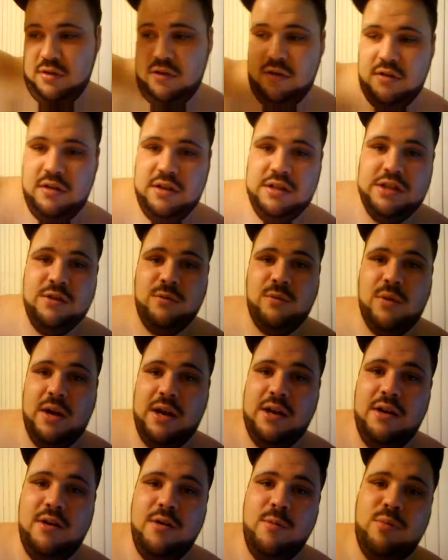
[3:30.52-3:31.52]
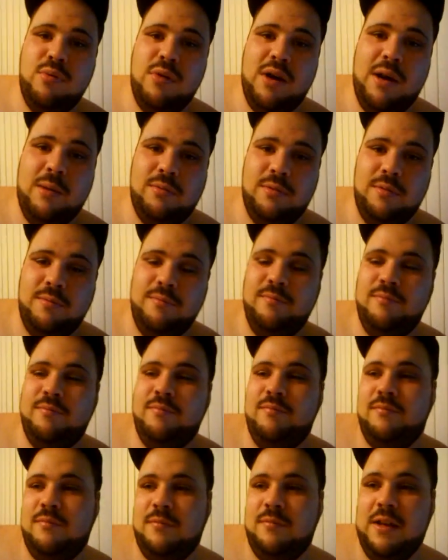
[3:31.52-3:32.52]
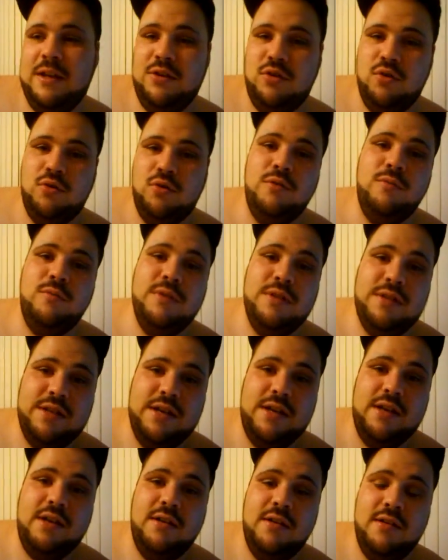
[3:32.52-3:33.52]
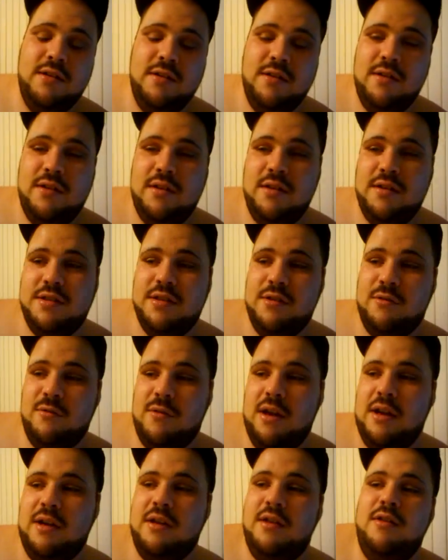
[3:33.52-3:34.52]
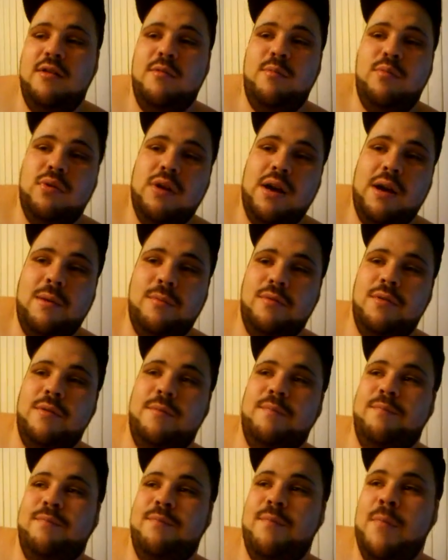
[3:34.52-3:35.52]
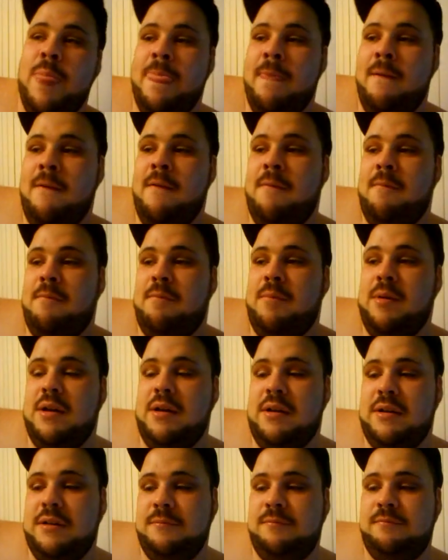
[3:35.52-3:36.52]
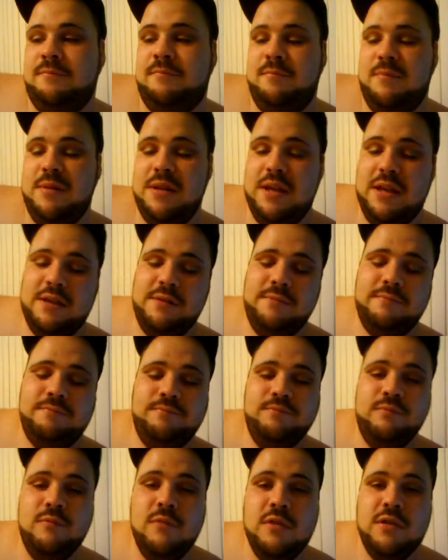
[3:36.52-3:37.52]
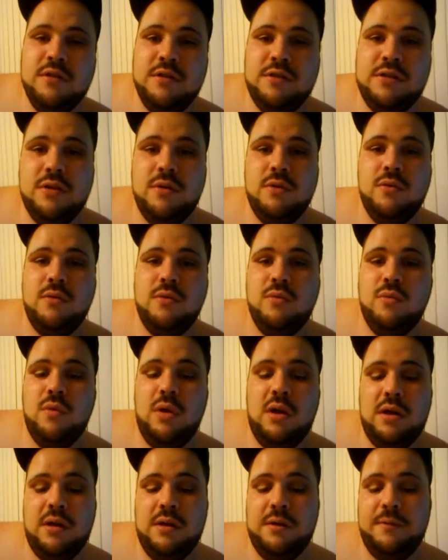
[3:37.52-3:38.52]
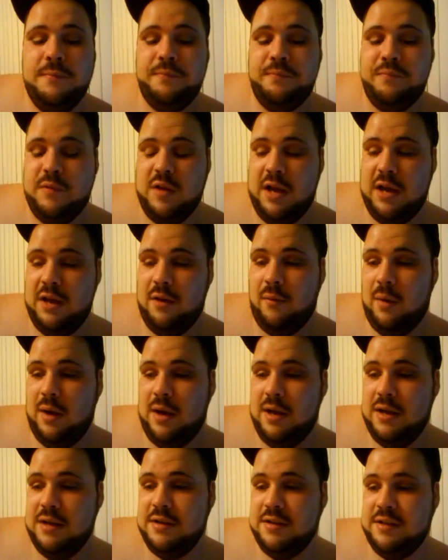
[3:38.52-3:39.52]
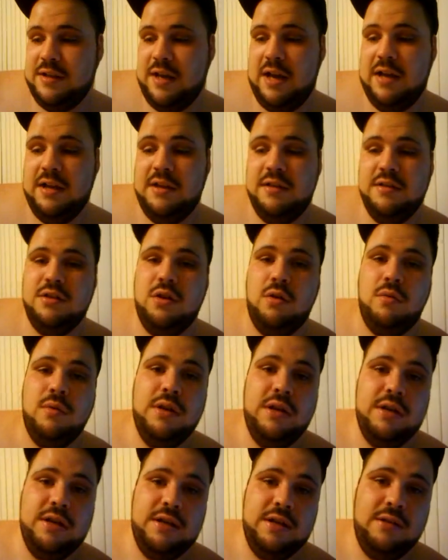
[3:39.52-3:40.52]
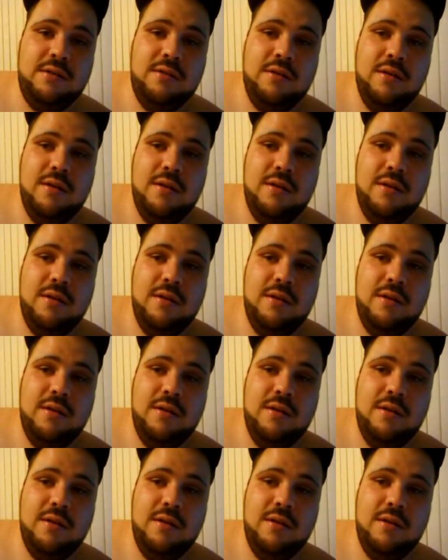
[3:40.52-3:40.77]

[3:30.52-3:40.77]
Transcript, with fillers: It's a Riker no problem, like Jordan would say. It's a Riker no problem. But uh, but yeah. So um, diet wise, diet is going good.